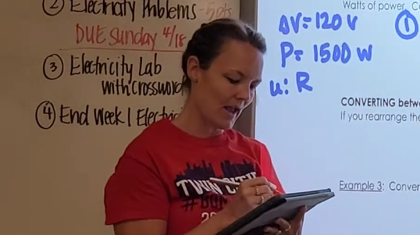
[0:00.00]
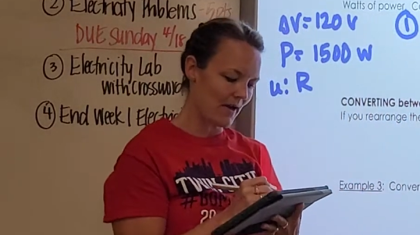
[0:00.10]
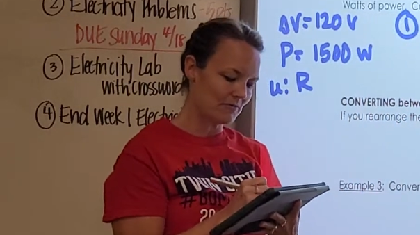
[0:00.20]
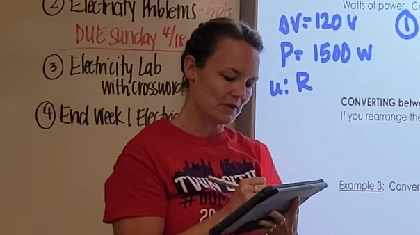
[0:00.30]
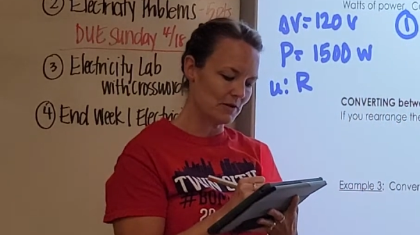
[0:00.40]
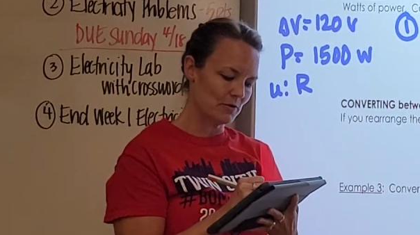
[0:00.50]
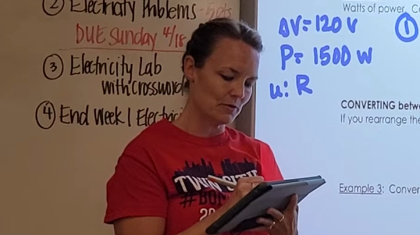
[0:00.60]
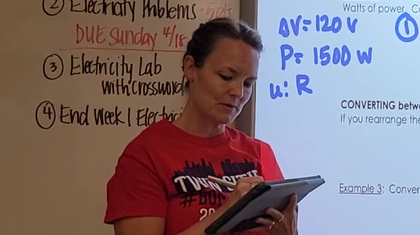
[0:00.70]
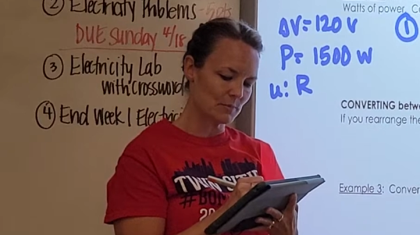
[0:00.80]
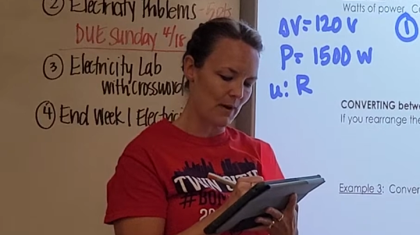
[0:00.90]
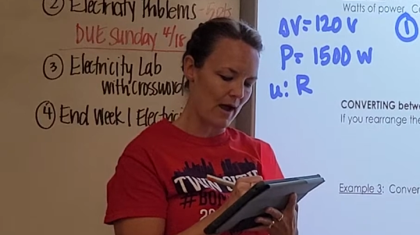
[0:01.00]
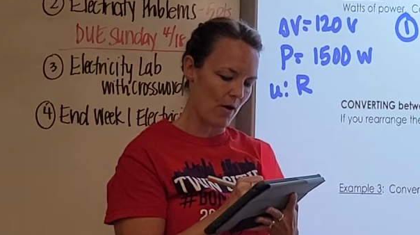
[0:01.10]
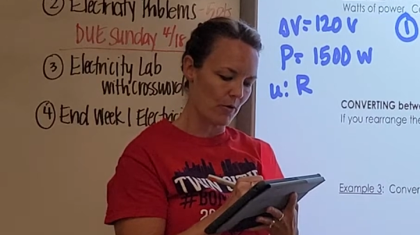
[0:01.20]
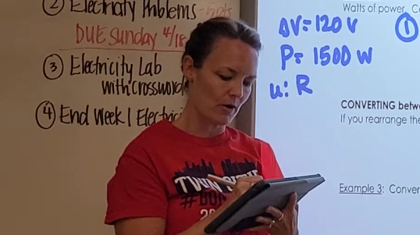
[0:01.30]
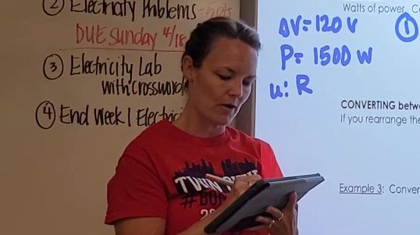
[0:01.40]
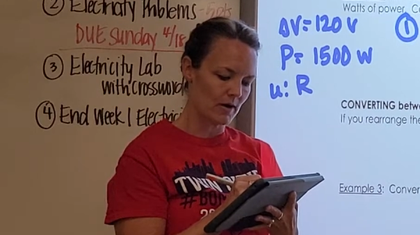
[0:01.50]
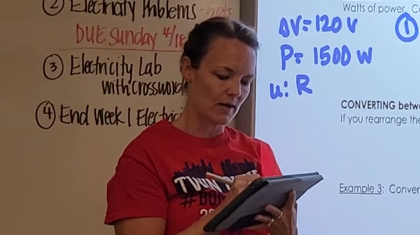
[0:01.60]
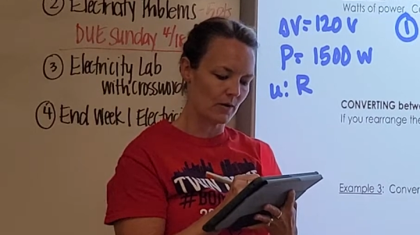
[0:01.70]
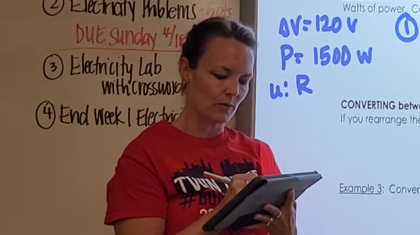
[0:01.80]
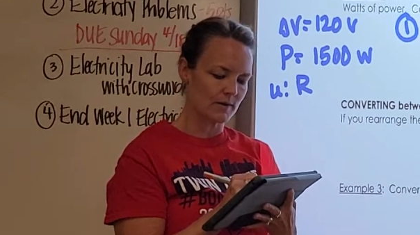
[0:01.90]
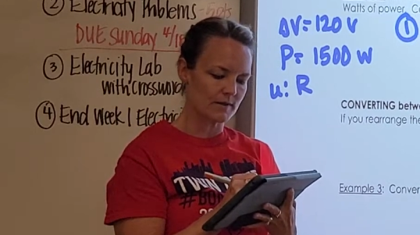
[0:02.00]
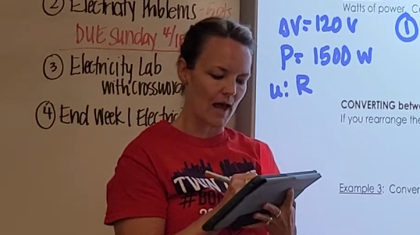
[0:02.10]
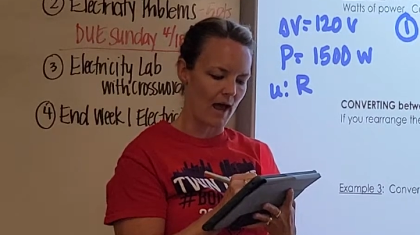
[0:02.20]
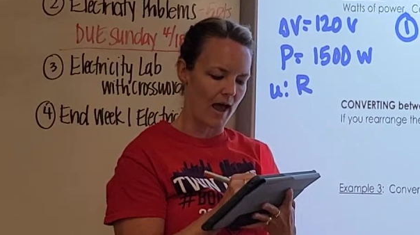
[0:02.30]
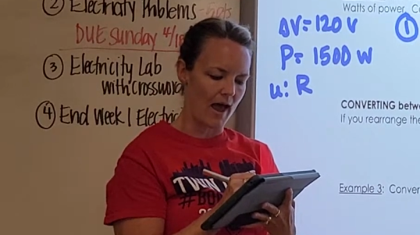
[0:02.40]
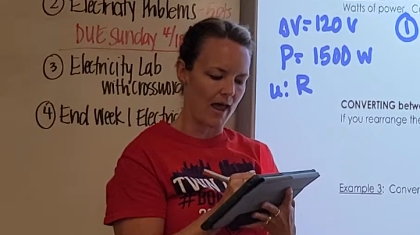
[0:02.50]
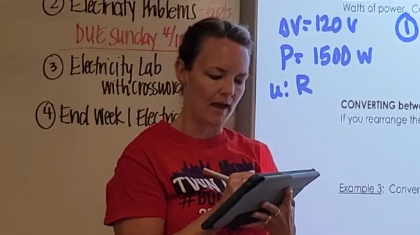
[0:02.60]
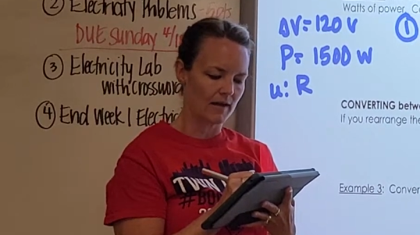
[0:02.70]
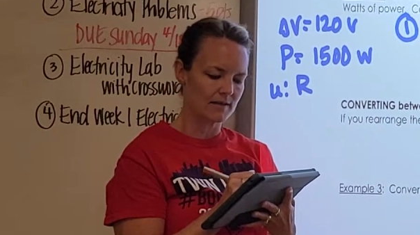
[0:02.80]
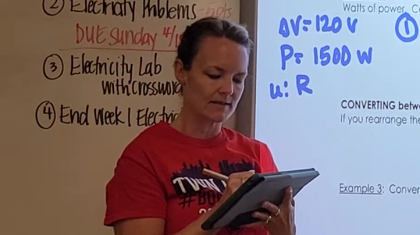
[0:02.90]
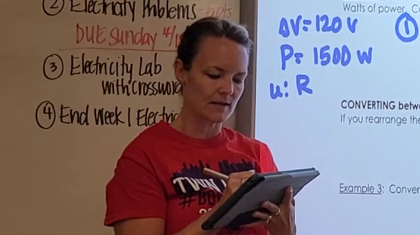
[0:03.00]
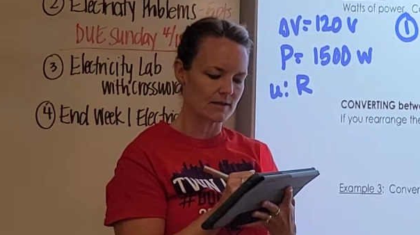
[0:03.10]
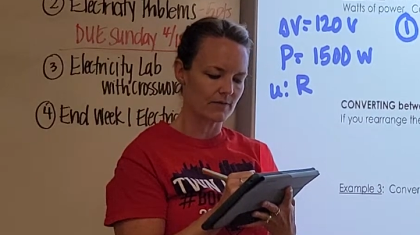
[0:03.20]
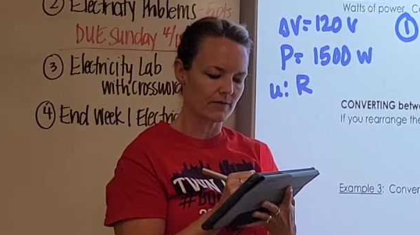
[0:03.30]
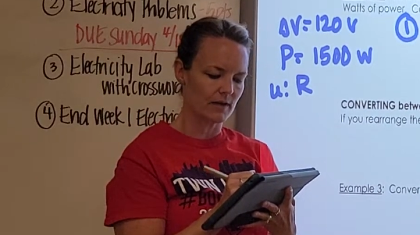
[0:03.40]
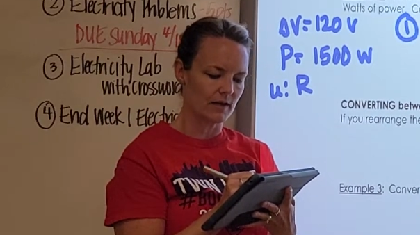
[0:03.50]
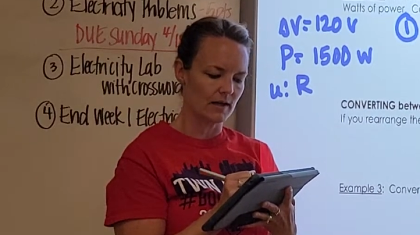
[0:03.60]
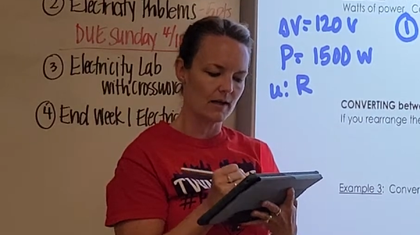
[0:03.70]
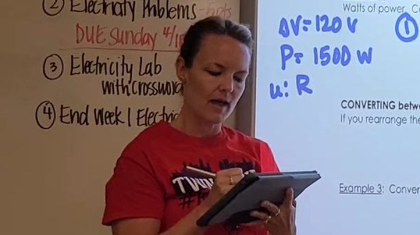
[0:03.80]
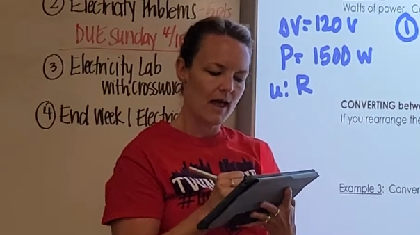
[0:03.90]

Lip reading: have to use power equals I delta V.